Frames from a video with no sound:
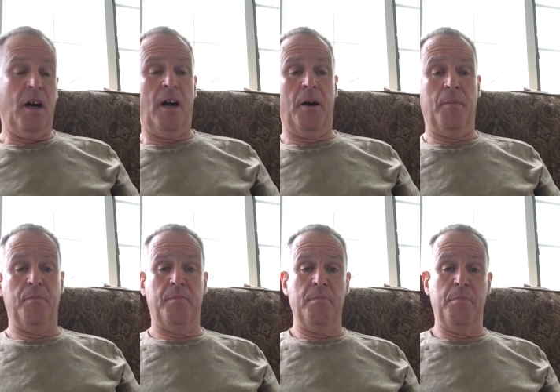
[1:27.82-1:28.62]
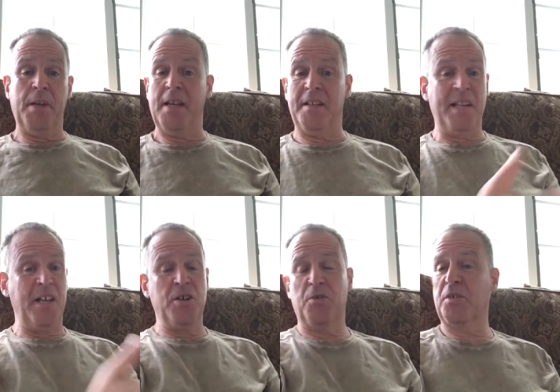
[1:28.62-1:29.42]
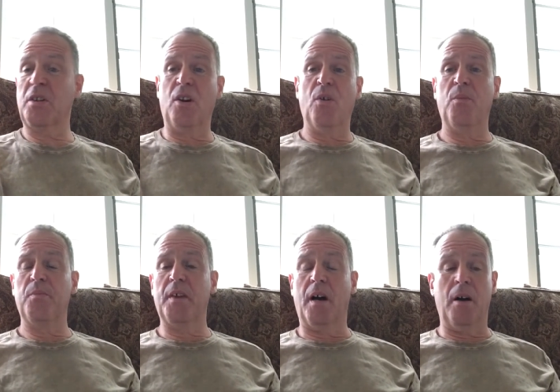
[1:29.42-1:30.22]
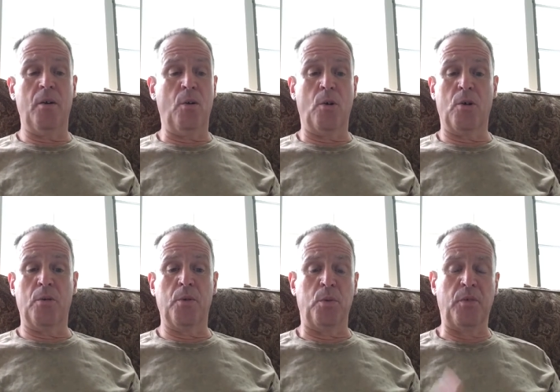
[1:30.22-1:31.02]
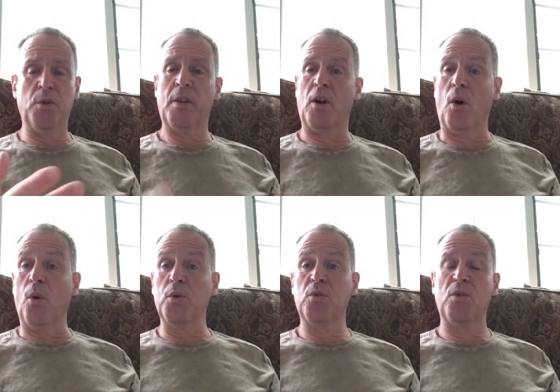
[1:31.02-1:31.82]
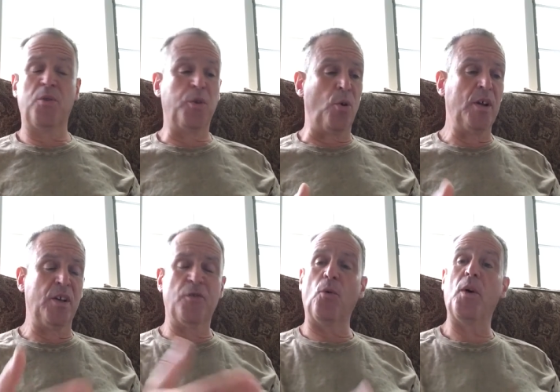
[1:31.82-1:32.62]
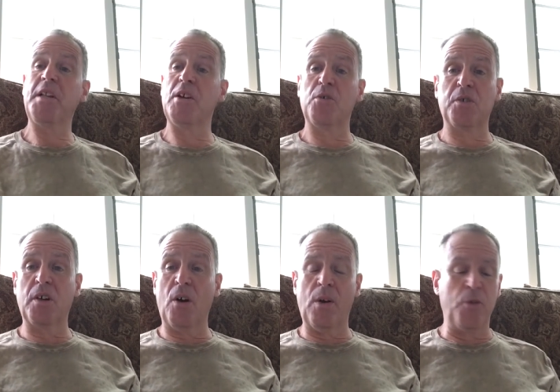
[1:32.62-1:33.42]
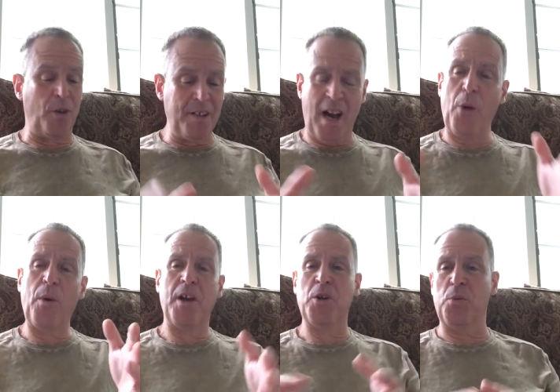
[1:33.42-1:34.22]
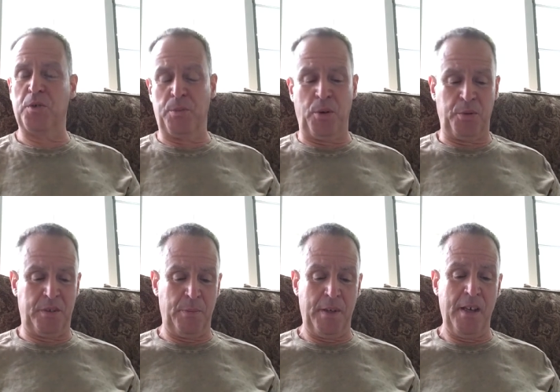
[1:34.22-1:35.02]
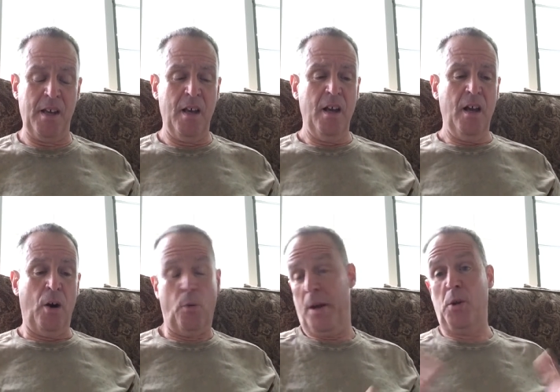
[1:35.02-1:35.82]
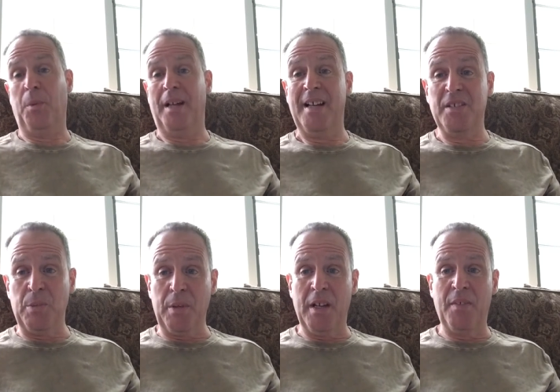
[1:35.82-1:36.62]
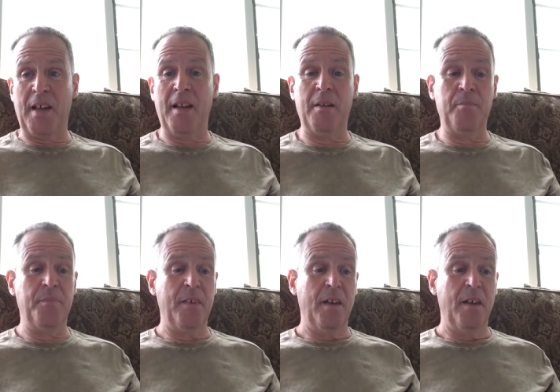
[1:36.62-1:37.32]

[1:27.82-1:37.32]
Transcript: um, be it 10 years ago uh, or those of you that are older, 30 and 40 years ago, if you're not where you were supposed to be or where you plan to be, then